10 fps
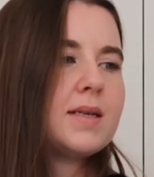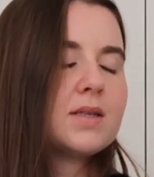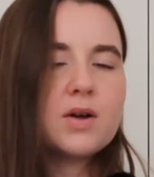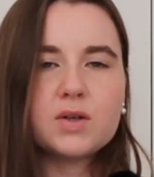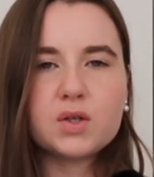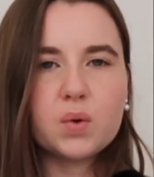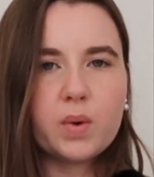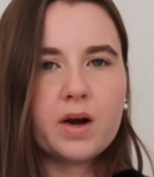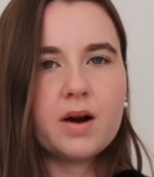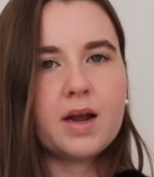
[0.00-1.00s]
as long as you're
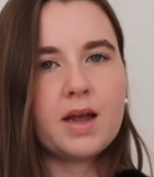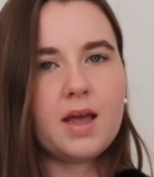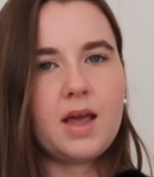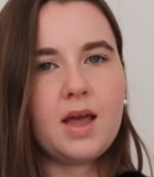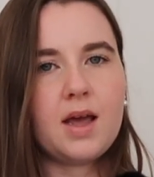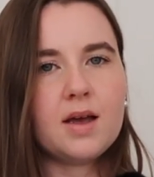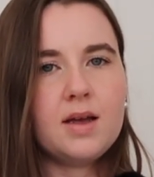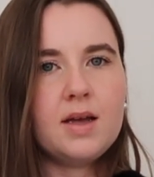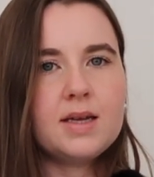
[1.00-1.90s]
wearing a